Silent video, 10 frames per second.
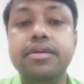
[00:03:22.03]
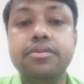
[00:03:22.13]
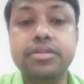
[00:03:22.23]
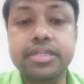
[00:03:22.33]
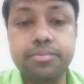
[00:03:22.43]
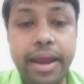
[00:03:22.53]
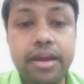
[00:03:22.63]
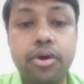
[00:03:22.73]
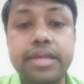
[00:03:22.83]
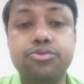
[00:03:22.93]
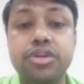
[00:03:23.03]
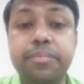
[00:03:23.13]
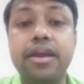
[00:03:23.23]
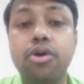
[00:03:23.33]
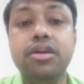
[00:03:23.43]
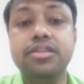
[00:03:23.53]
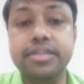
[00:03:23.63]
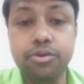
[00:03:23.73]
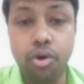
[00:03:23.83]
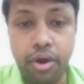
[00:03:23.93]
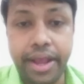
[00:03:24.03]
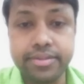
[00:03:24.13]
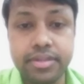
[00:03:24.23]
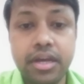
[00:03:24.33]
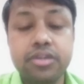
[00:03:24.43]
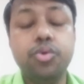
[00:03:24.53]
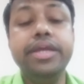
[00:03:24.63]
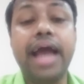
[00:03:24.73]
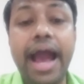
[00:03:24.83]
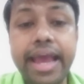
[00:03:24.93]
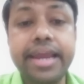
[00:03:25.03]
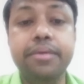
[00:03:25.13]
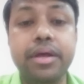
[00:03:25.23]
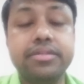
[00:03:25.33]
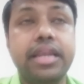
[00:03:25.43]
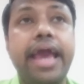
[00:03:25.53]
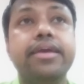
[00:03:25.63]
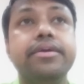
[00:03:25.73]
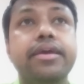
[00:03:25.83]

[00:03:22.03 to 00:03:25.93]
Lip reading: The spinal cord has to depend on neocortex. So in higher animals like